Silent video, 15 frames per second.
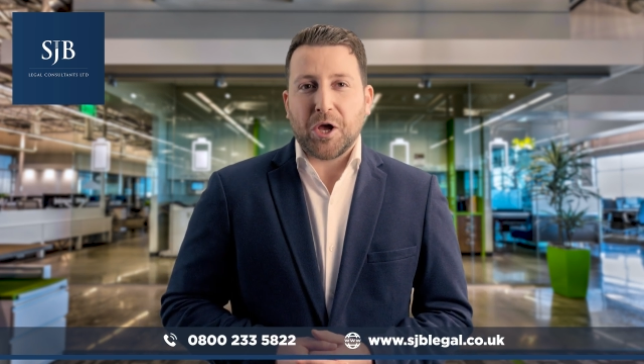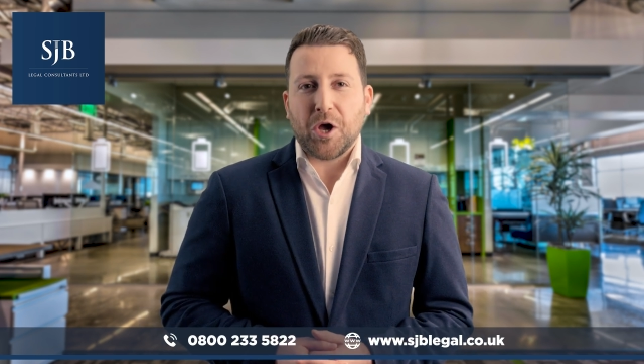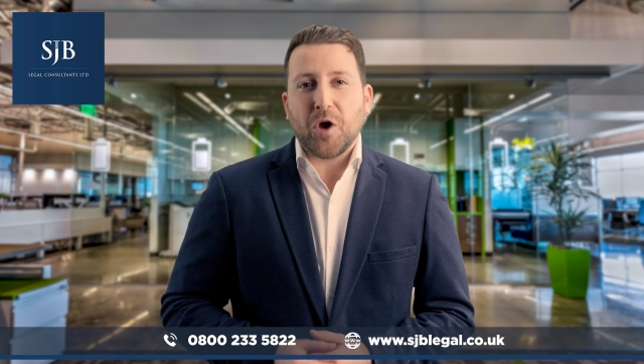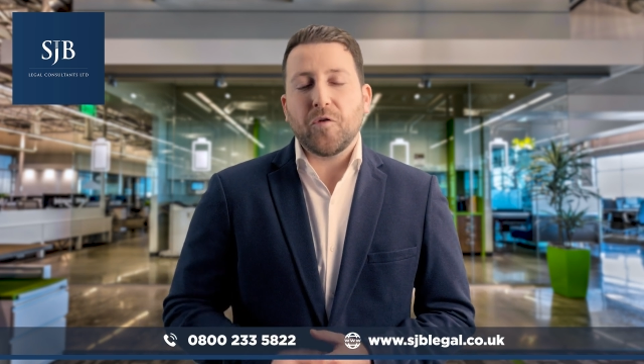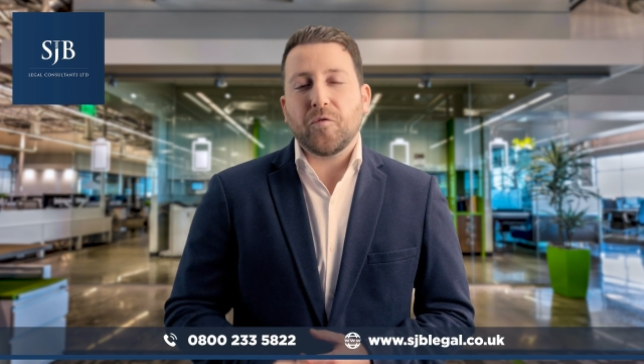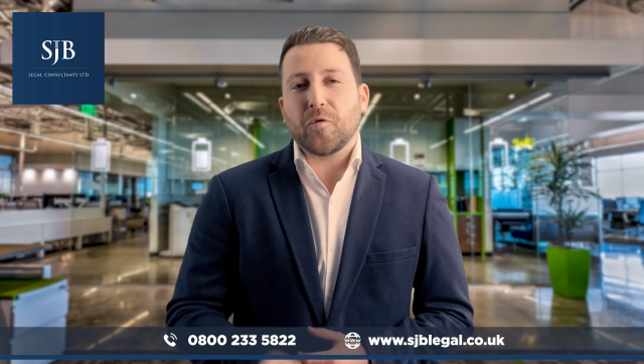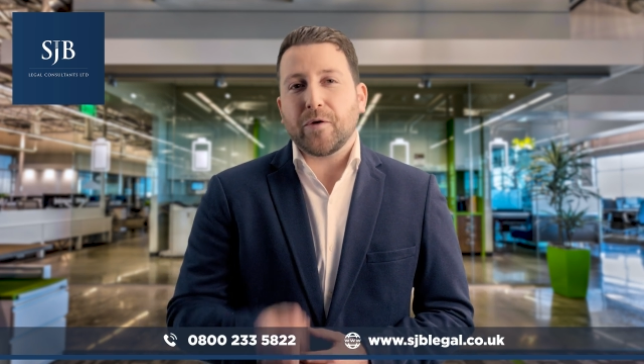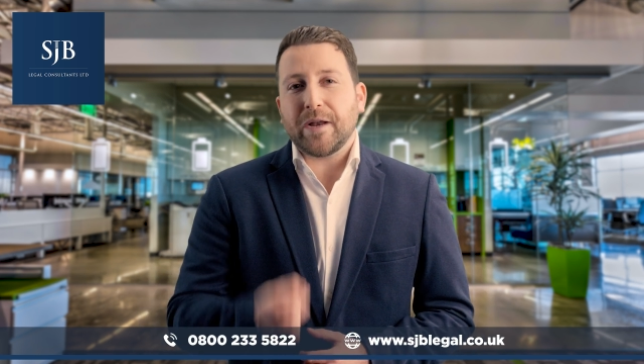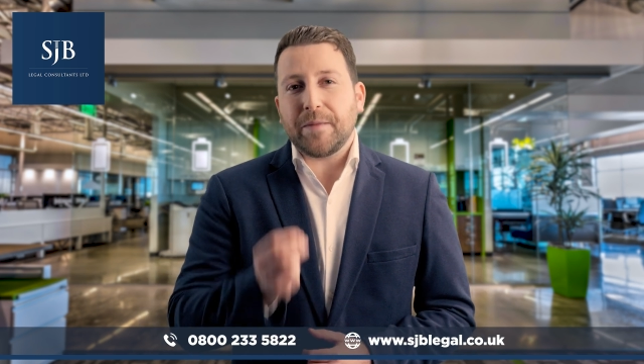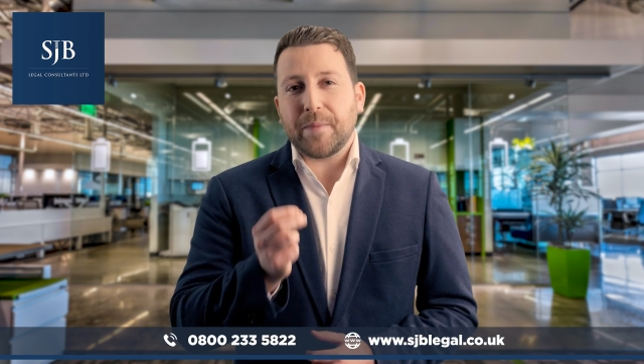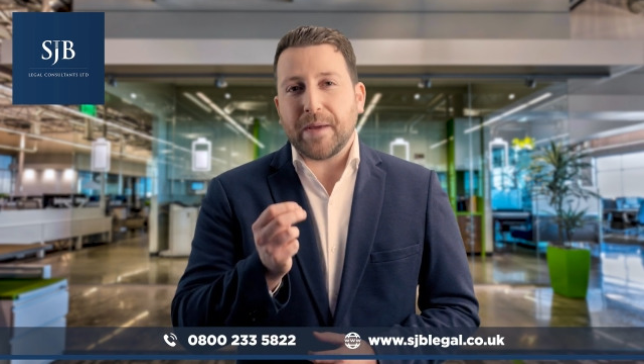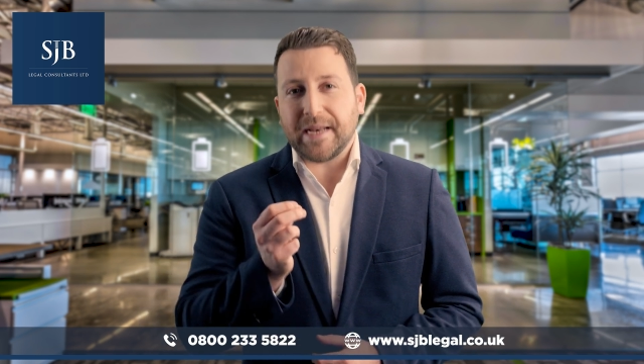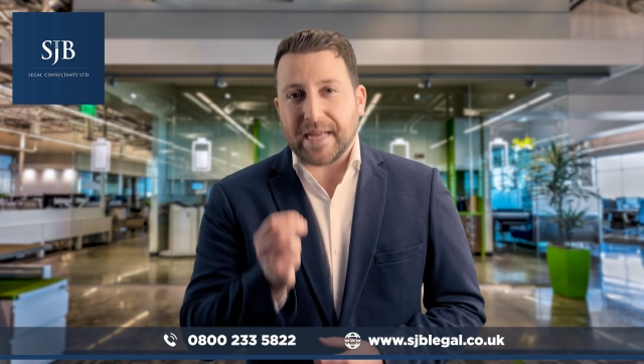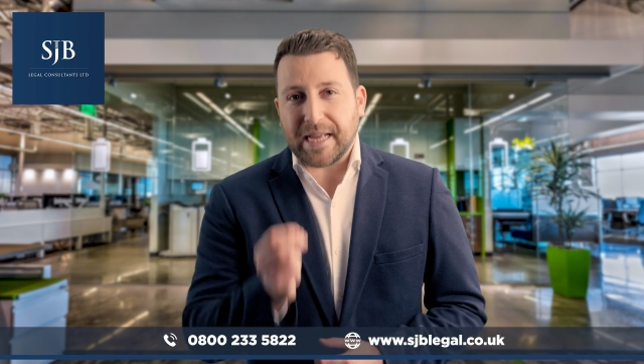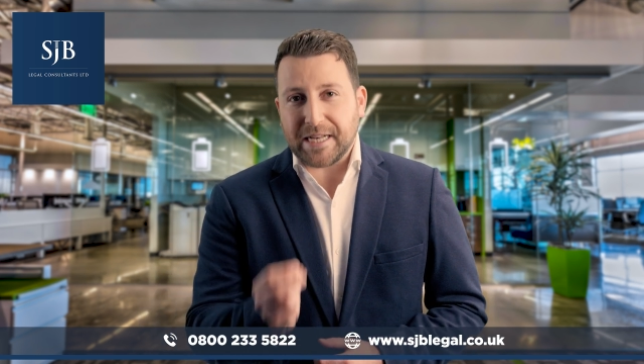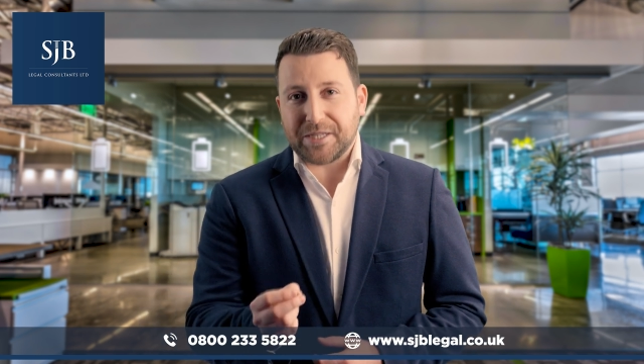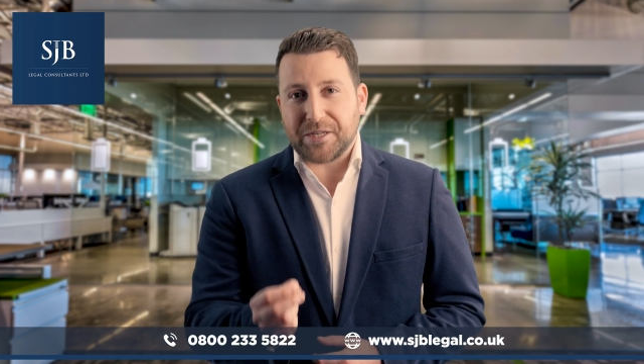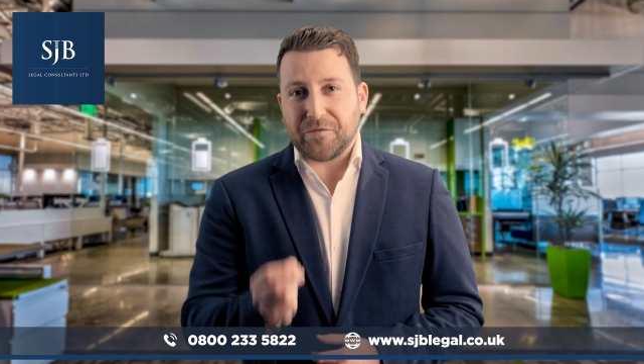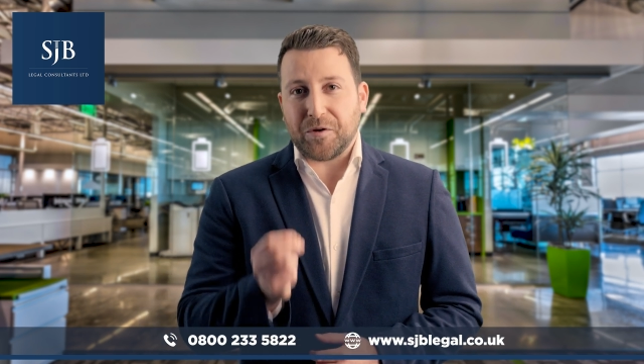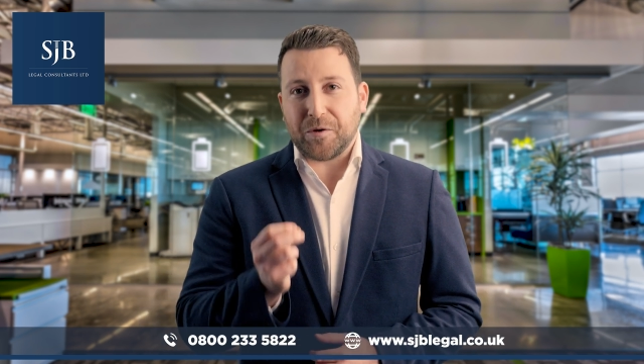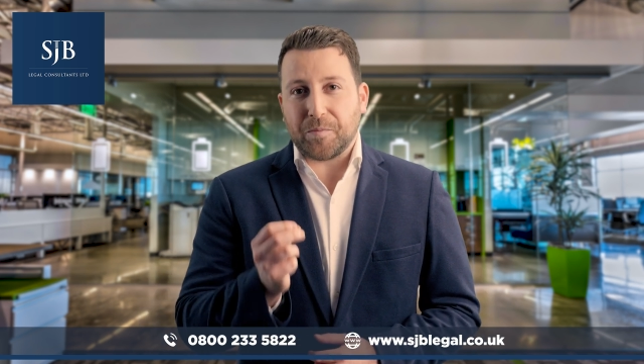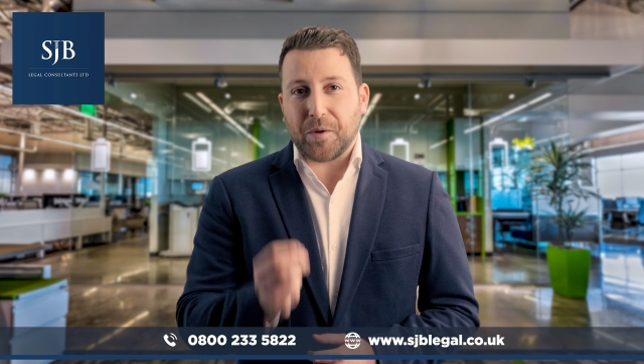who've already been
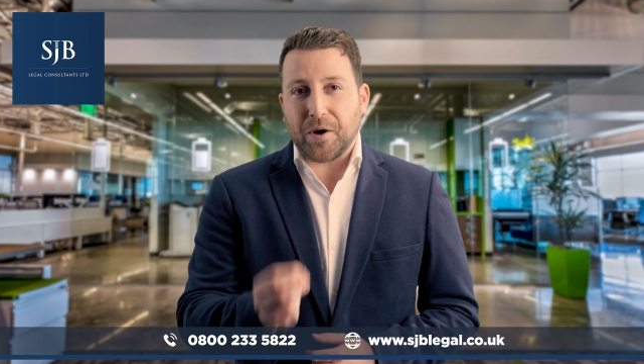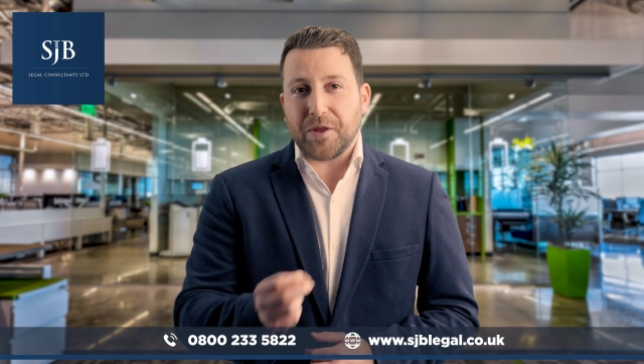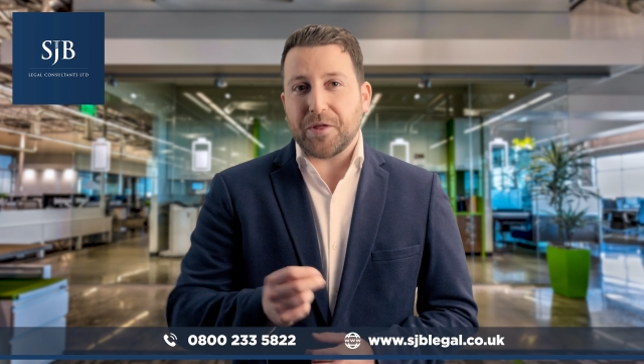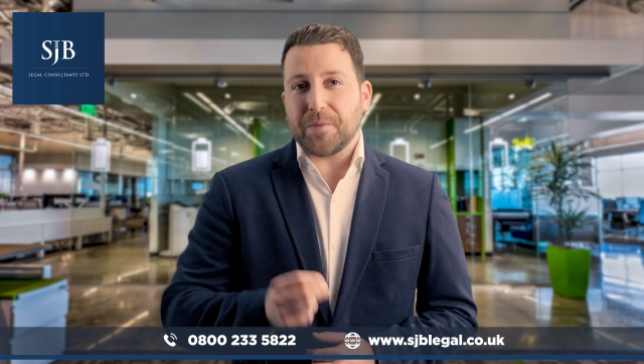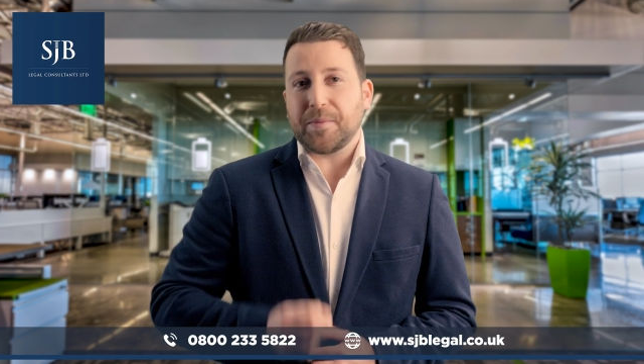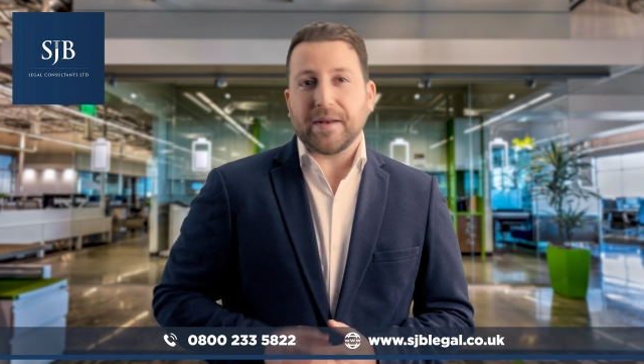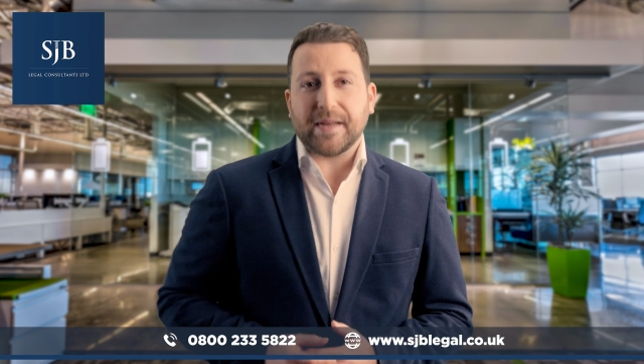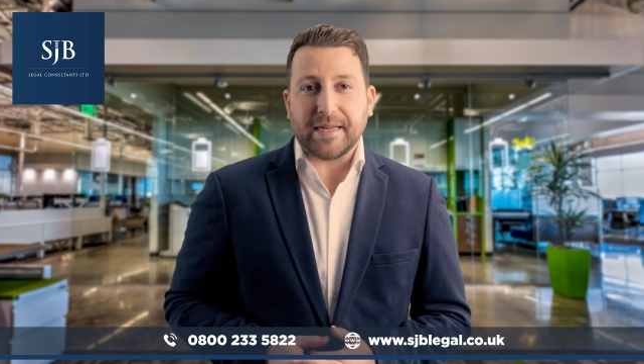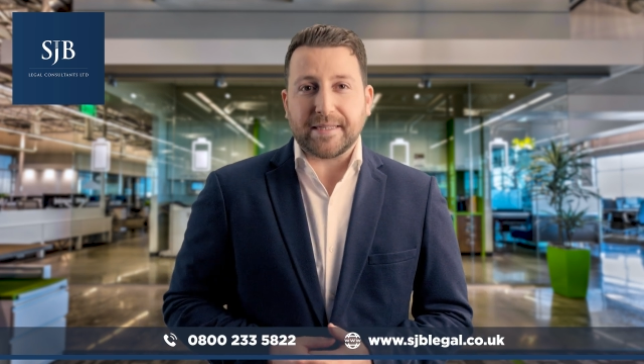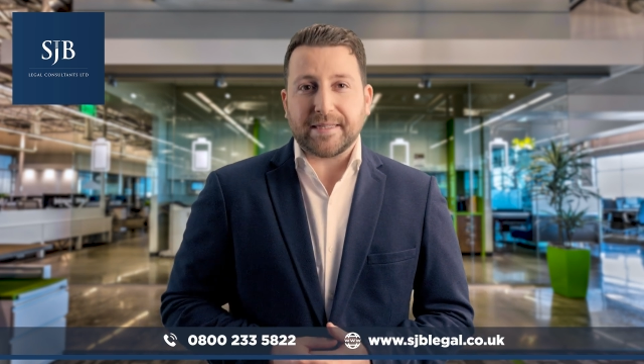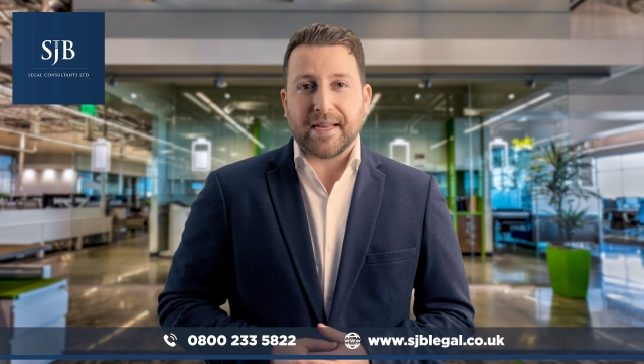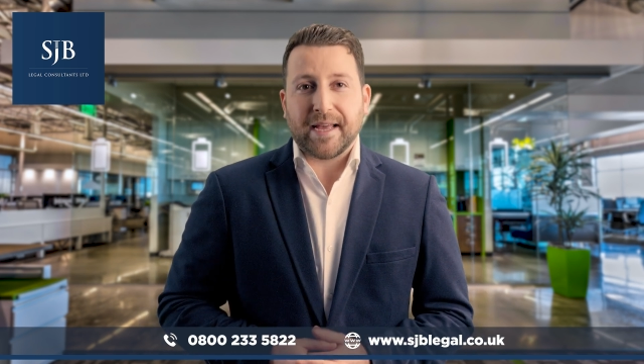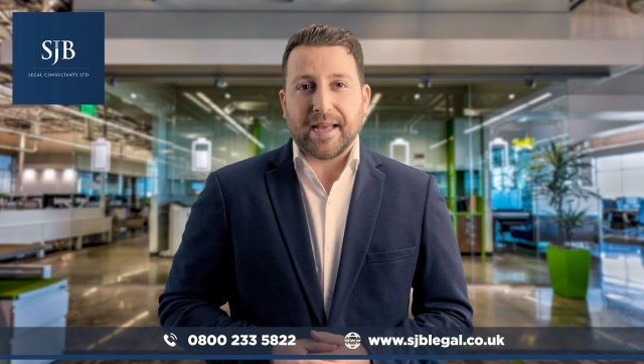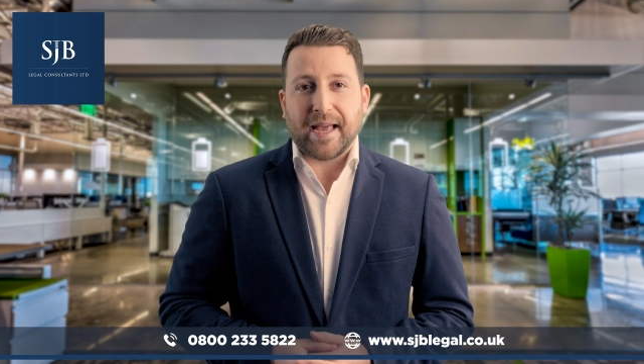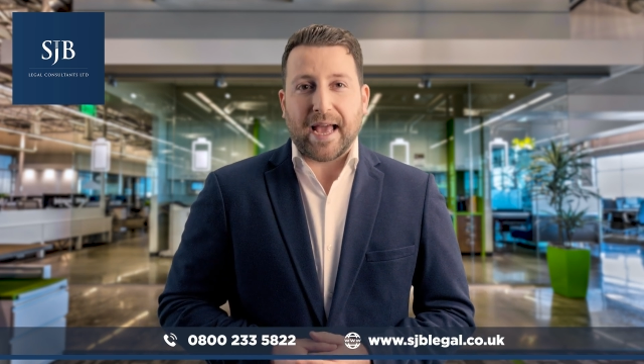interviewed by the police